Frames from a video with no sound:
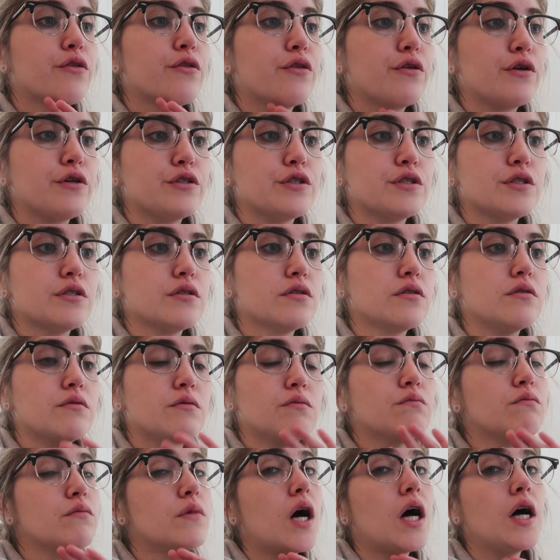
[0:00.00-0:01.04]
There's
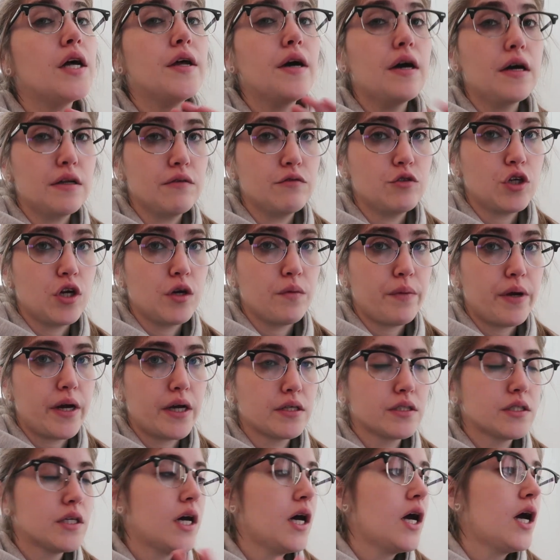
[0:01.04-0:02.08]
a ton of charm
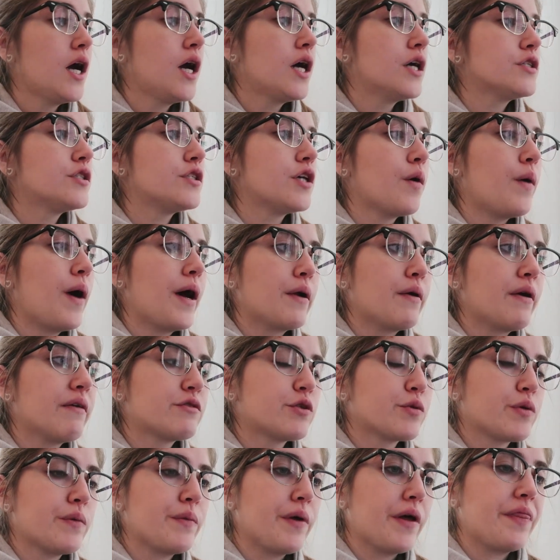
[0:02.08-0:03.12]
bags, so I don't have
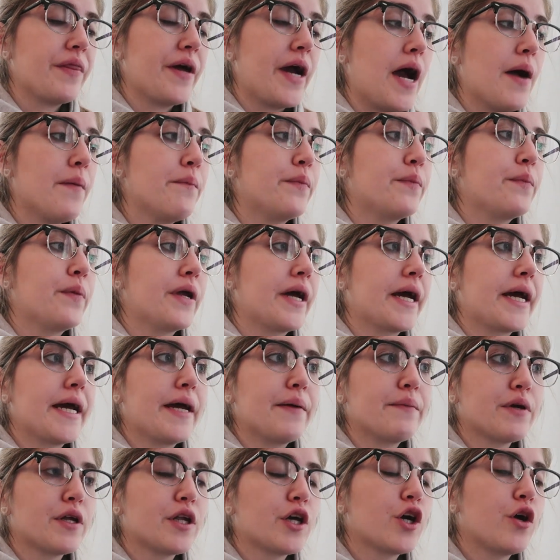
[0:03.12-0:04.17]
to worry about that. But I
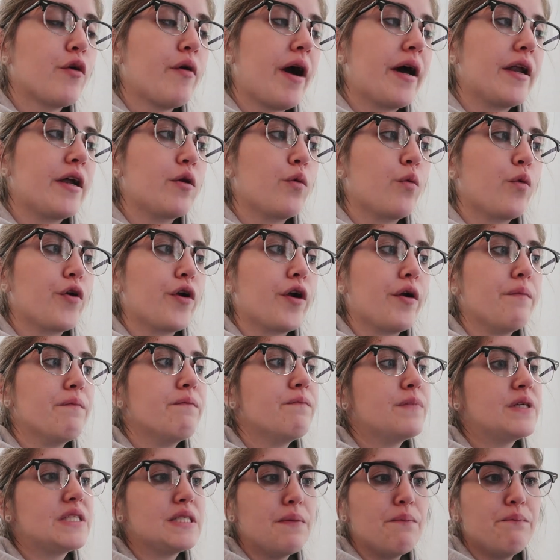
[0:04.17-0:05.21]
am gonna go ahead and order
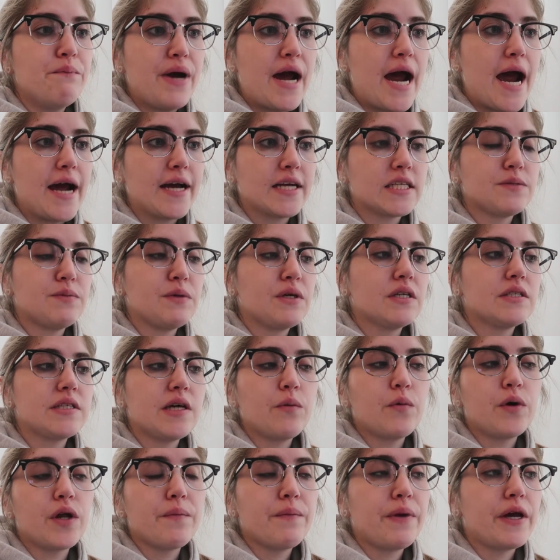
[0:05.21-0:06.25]
some bags because
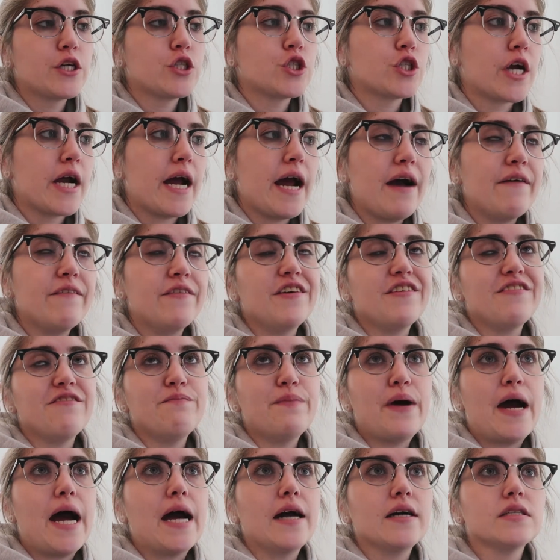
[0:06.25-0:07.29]
I want to make sure I have enough
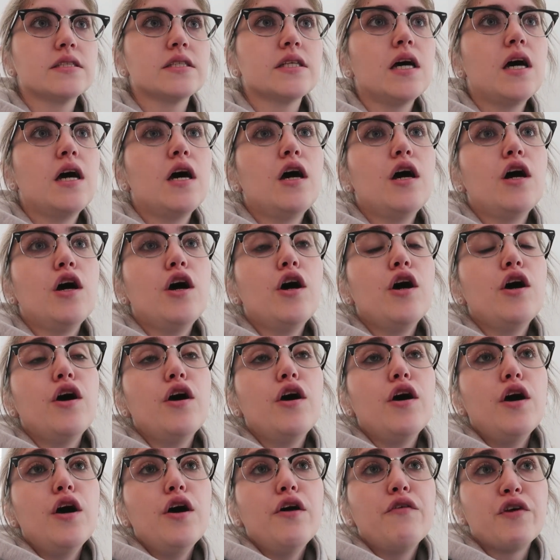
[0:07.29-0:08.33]
bags
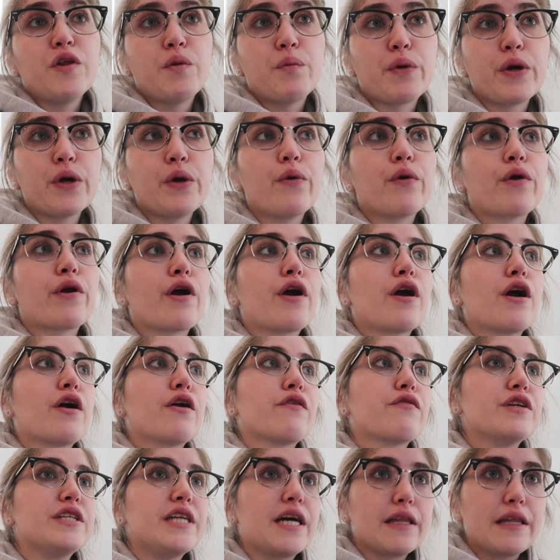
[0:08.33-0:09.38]
for the
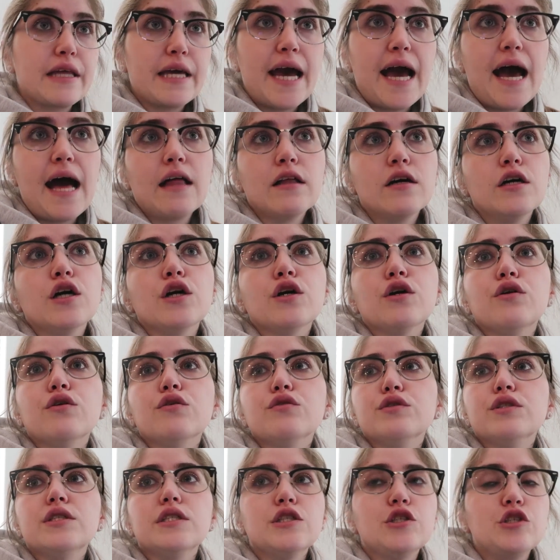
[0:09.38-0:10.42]
pre-order, for Deathly
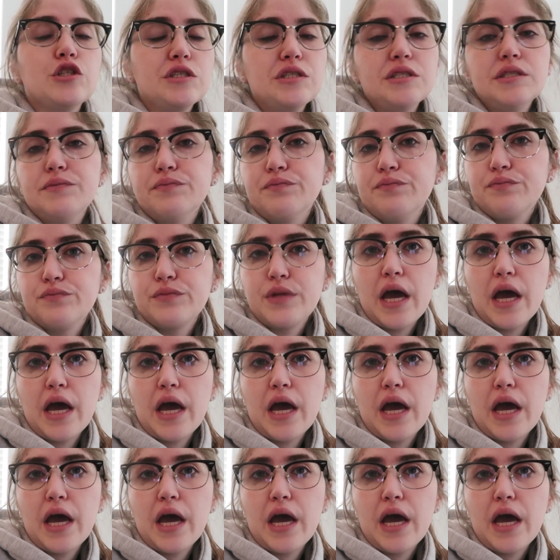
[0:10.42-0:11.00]
Hallows, and just,